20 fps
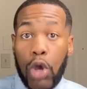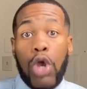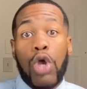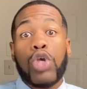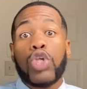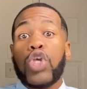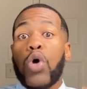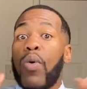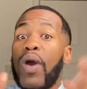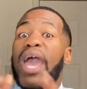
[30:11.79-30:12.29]

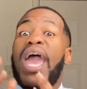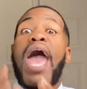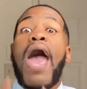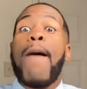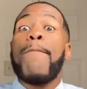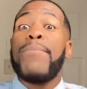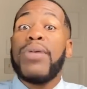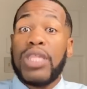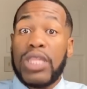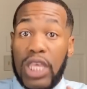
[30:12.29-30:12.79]
So what
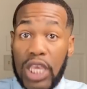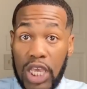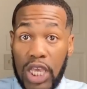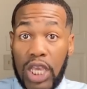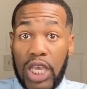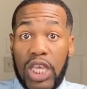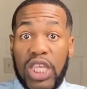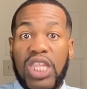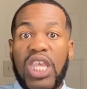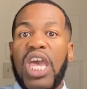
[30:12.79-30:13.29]
happens
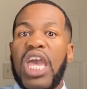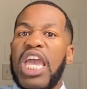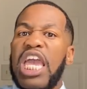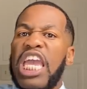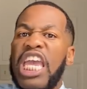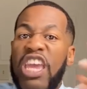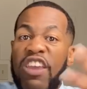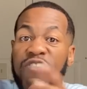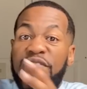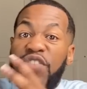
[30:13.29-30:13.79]
is
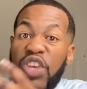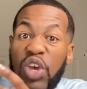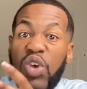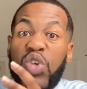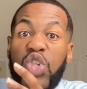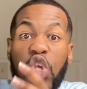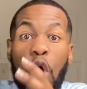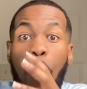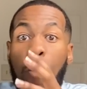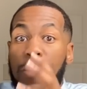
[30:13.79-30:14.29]
he
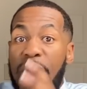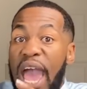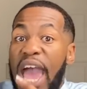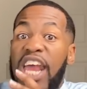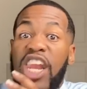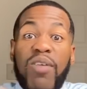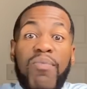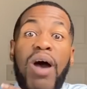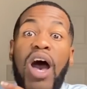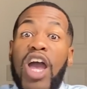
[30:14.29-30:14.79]
feels so bad
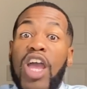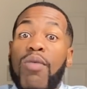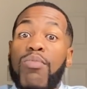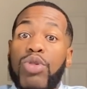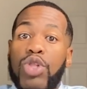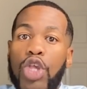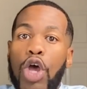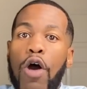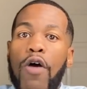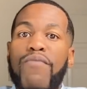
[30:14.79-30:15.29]
about
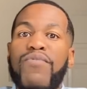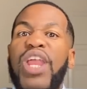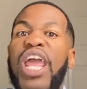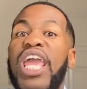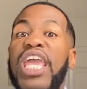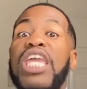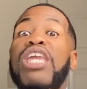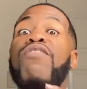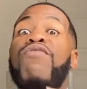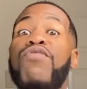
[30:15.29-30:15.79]
himself that
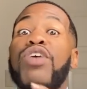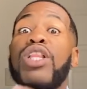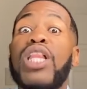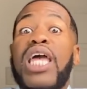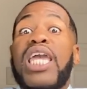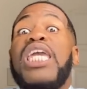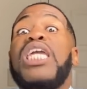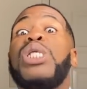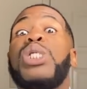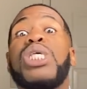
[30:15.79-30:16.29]
he feel like
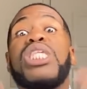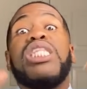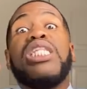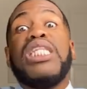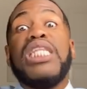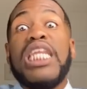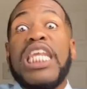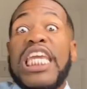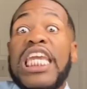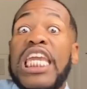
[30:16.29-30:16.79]
he just
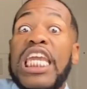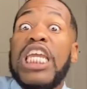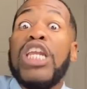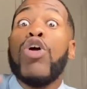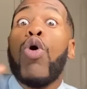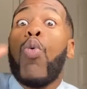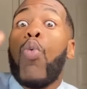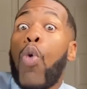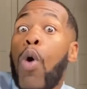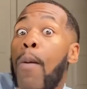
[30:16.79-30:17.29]
need a
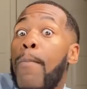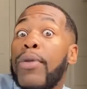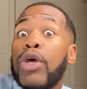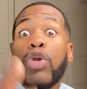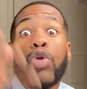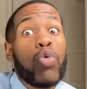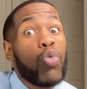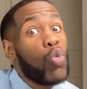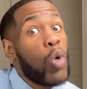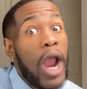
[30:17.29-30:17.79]
woman
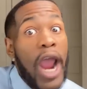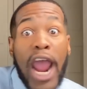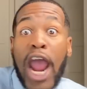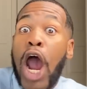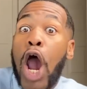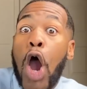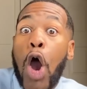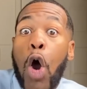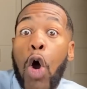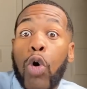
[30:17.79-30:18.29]

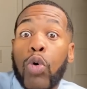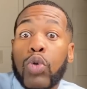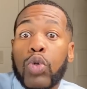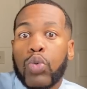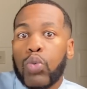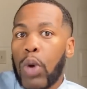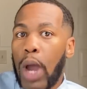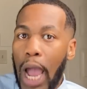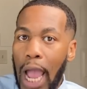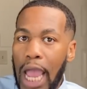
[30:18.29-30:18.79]
around,
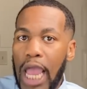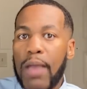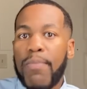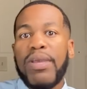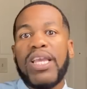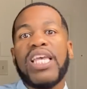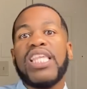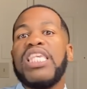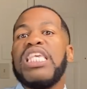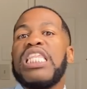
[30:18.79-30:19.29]
right?
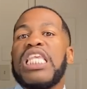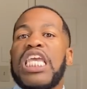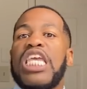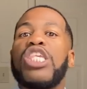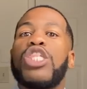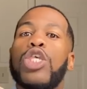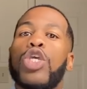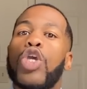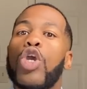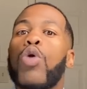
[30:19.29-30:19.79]
Because he's
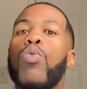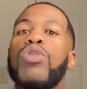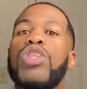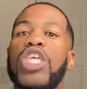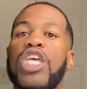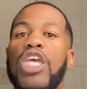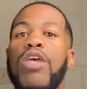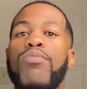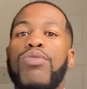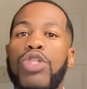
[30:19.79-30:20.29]
insecure
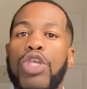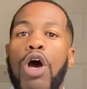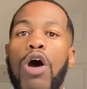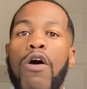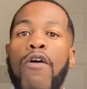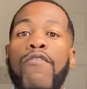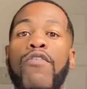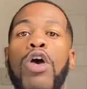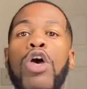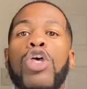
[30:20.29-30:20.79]
within
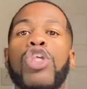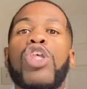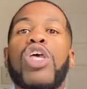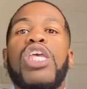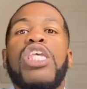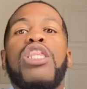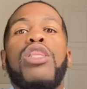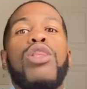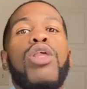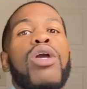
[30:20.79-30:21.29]
himself, so
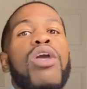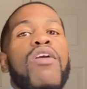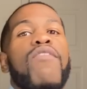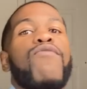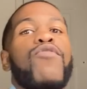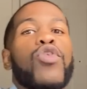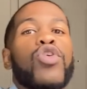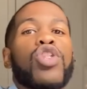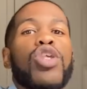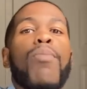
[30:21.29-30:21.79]
he's looking
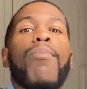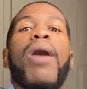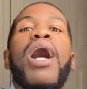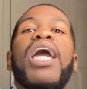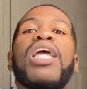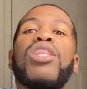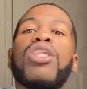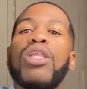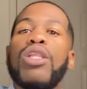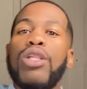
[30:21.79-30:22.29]
for
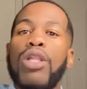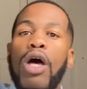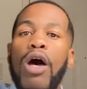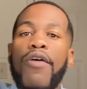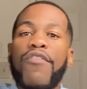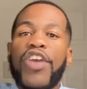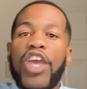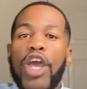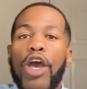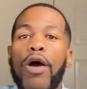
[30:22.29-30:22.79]
somebody to
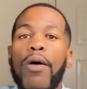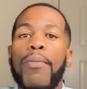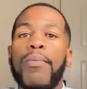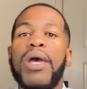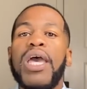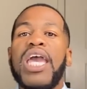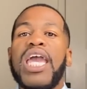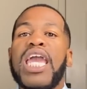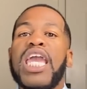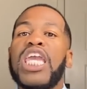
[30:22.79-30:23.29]
love him
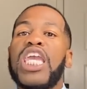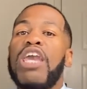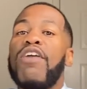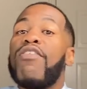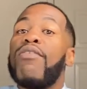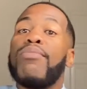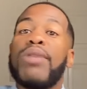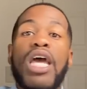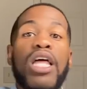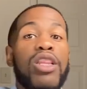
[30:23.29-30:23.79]
and give
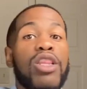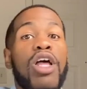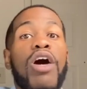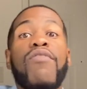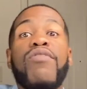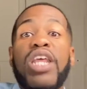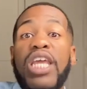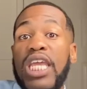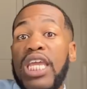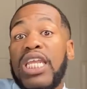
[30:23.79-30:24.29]
him that love
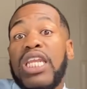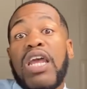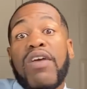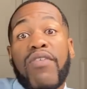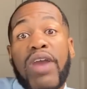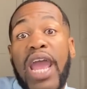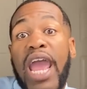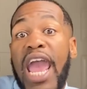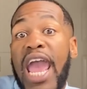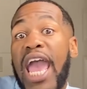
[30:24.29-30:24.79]
that he never
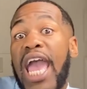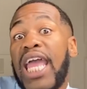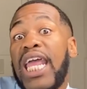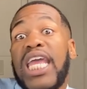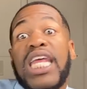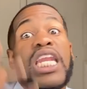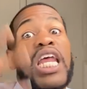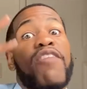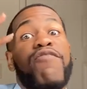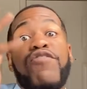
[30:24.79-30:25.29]
had
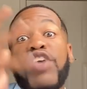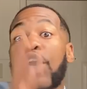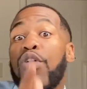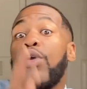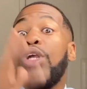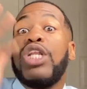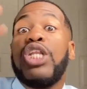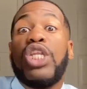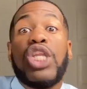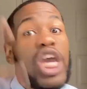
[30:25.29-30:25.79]
in a
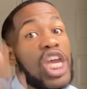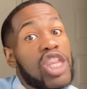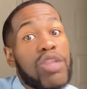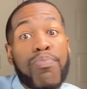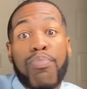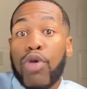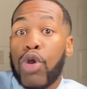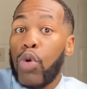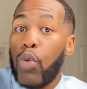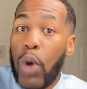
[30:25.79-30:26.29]
very
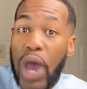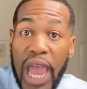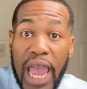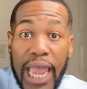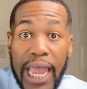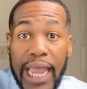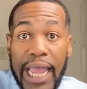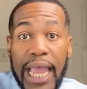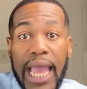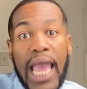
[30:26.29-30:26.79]
desperate
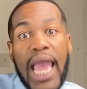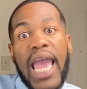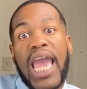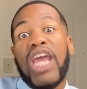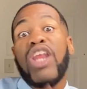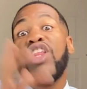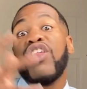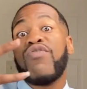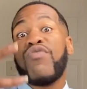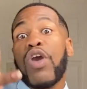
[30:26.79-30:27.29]
way.
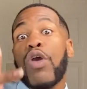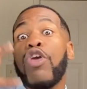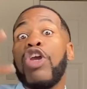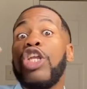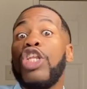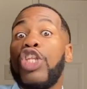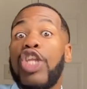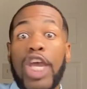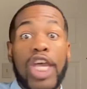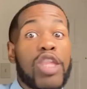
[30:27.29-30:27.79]
And is very
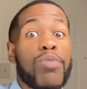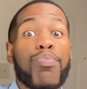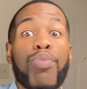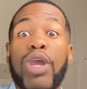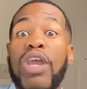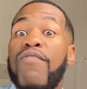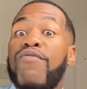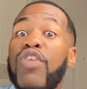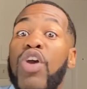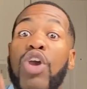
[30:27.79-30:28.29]
desperate
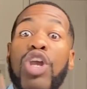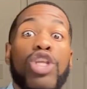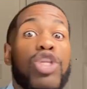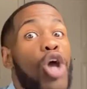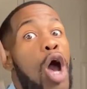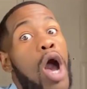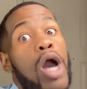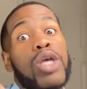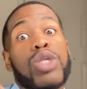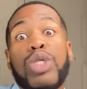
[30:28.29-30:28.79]
and very
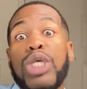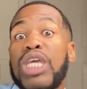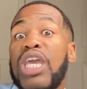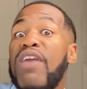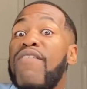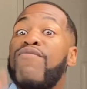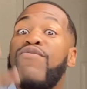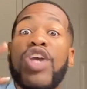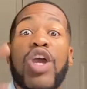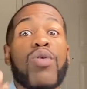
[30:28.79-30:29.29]
toxic
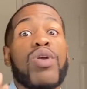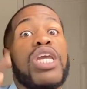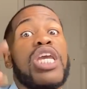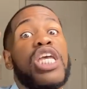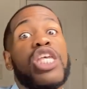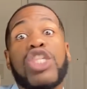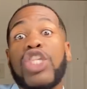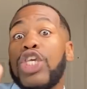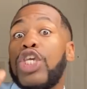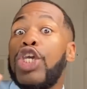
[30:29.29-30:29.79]
and very
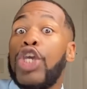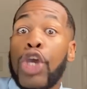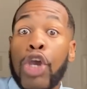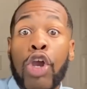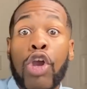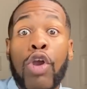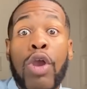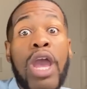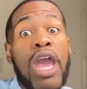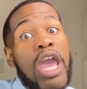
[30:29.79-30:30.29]

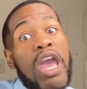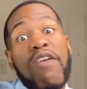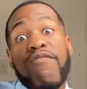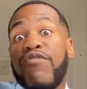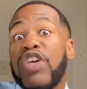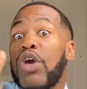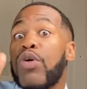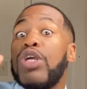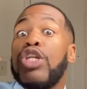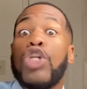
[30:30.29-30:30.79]
insecure and
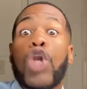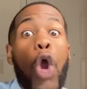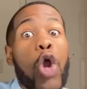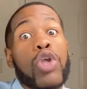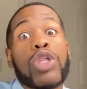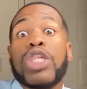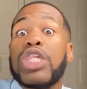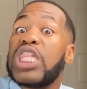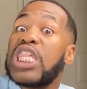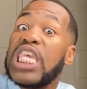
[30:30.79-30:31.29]
very
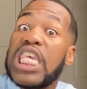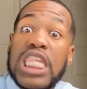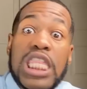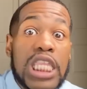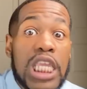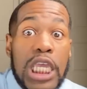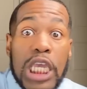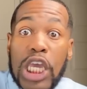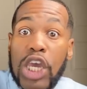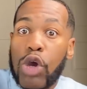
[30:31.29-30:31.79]

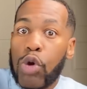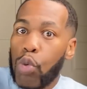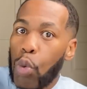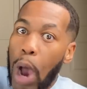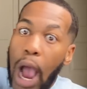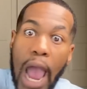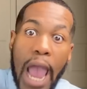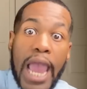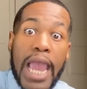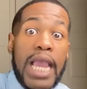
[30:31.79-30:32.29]
narcissistic,
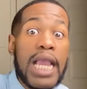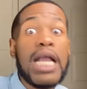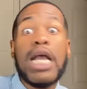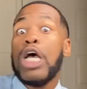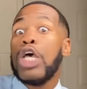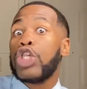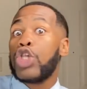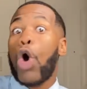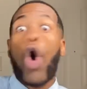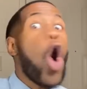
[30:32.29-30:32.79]
right?
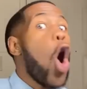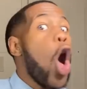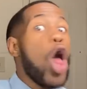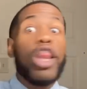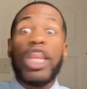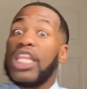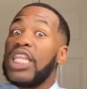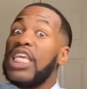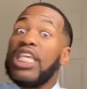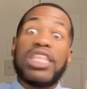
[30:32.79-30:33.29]
So all
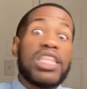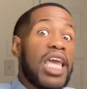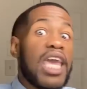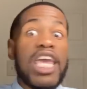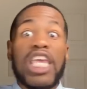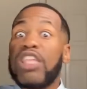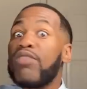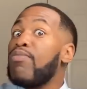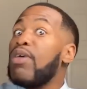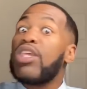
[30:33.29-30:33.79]
of these
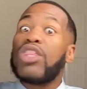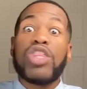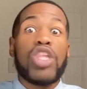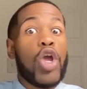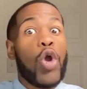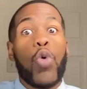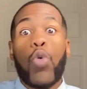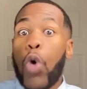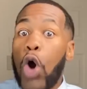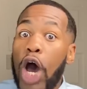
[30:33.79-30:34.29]
things mixed
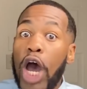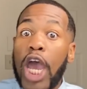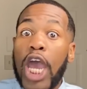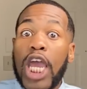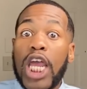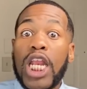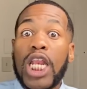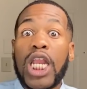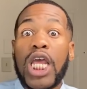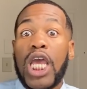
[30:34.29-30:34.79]
in one,
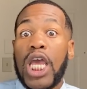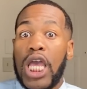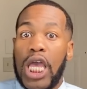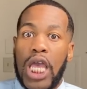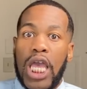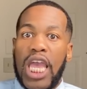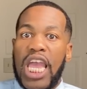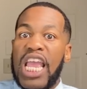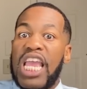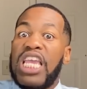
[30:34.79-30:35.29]
and
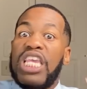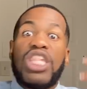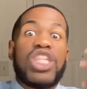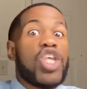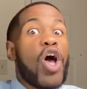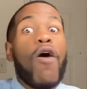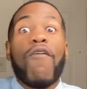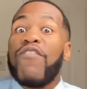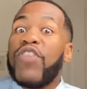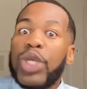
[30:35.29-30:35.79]
he's
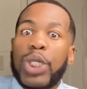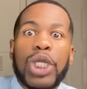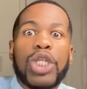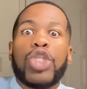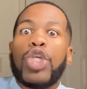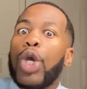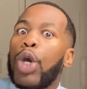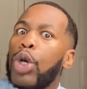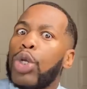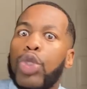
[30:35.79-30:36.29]
selfish and
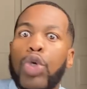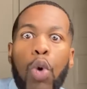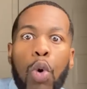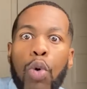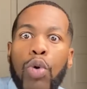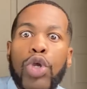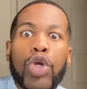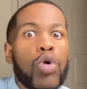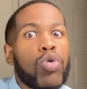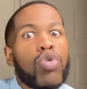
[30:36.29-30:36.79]

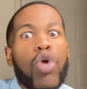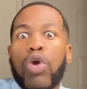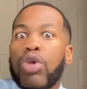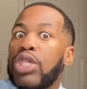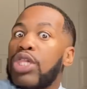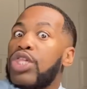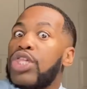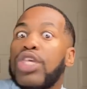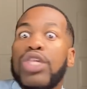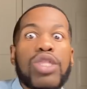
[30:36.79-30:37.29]
territorial,
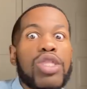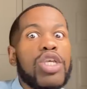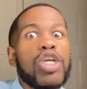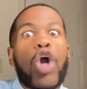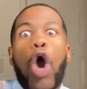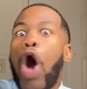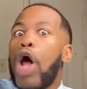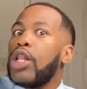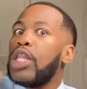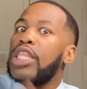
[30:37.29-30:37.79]
narcissistic,
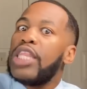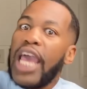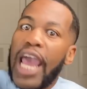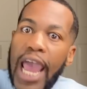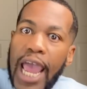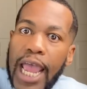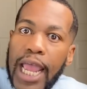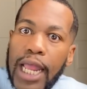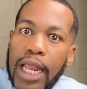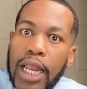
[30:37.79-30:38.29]
all of
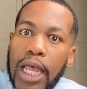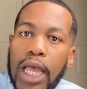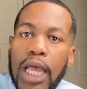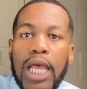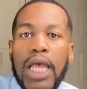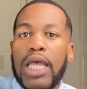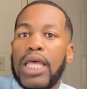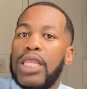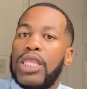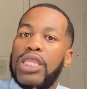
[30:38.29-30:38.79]
that
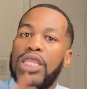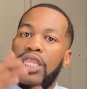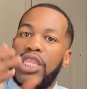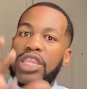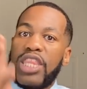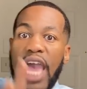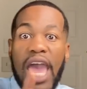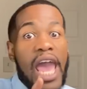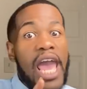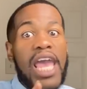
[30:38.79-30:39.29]

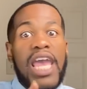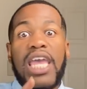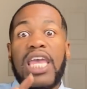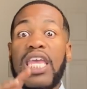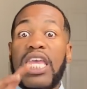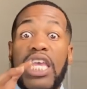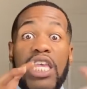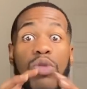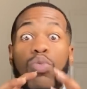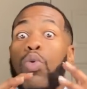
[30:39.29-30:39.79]
that
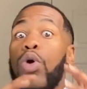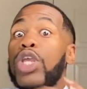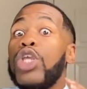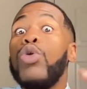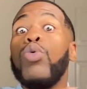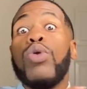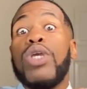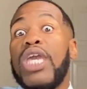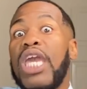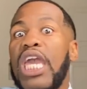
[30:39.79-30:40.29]
is where
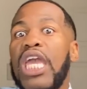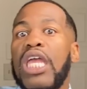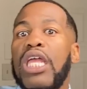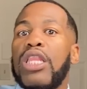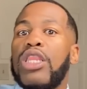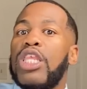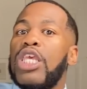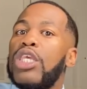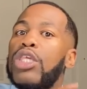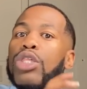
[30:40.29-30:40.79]
you
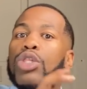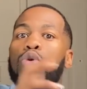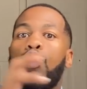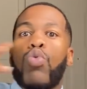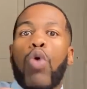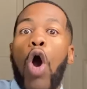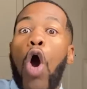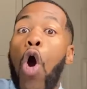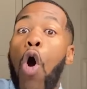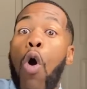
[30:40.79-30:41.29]
get this
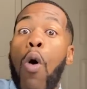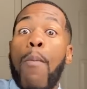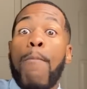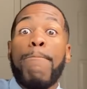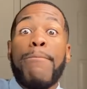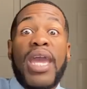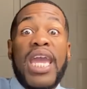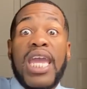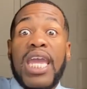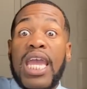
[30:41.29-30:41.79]
grown
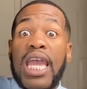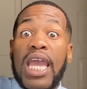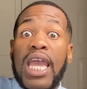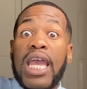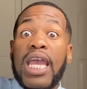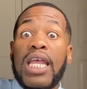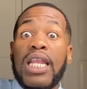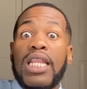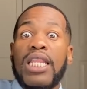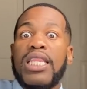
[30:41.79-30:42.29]

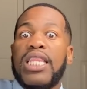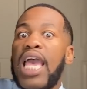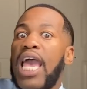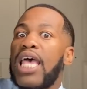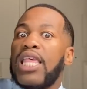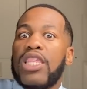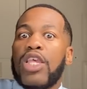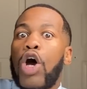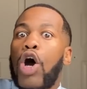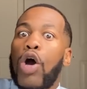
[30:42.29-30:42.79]
man
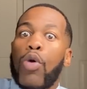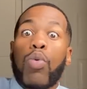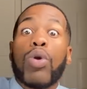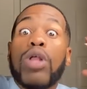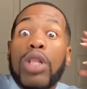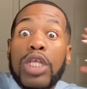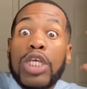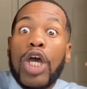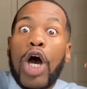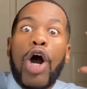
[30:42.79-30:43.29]
that's a,
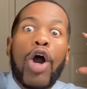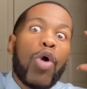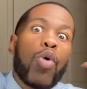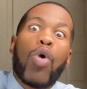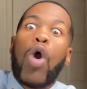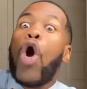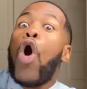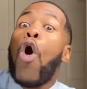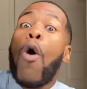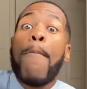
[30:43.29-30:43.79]
really a
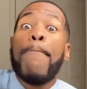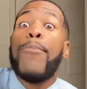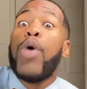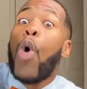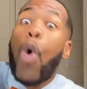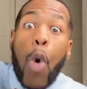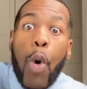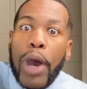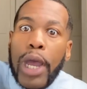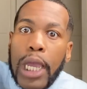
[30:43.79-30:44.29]
grown
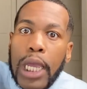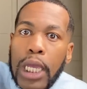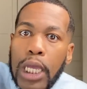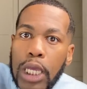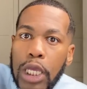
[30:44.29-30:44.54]
boy.